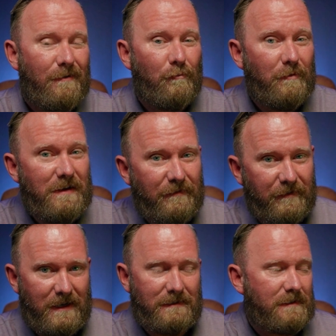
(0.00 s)

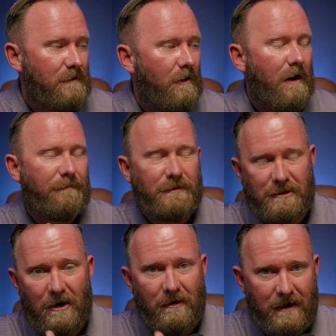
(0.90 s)
Refinances are off the
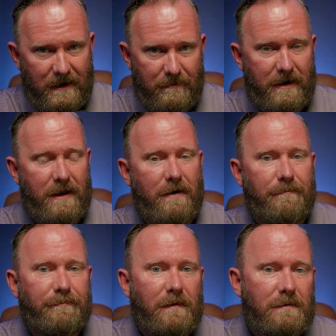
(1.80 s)
chart high right now.